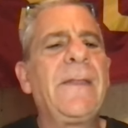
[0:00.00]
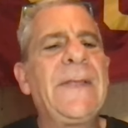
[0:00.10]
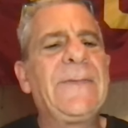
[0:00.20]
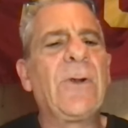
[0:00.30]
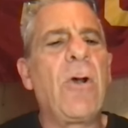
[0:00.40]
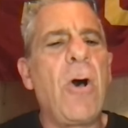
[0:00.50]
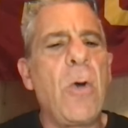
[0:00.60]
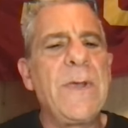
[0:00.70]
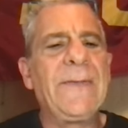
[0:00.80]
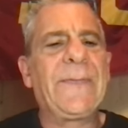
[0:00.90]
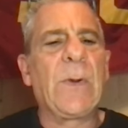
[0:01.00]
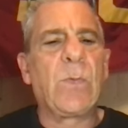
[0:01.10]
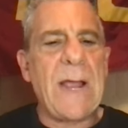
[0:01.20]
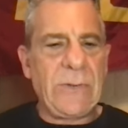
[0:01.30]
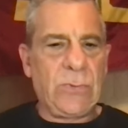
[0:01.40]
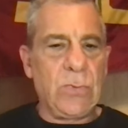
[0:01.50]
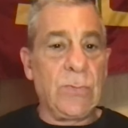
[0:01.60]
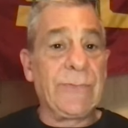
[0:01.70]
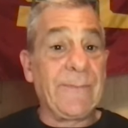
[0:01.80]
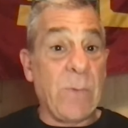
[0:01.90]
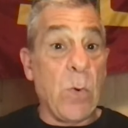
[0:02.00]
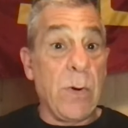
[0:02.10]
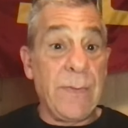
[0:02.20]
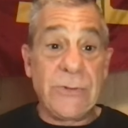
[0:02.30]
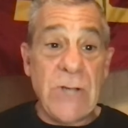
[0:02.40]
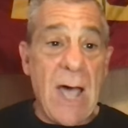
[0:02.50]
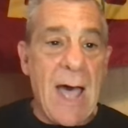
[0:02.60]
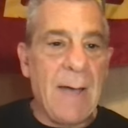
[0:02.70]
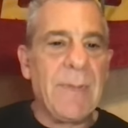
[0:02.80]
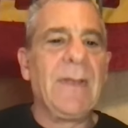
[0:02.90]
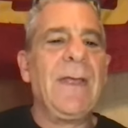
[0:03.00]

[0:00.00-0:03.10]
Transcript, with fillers: these are always the right tools for the job.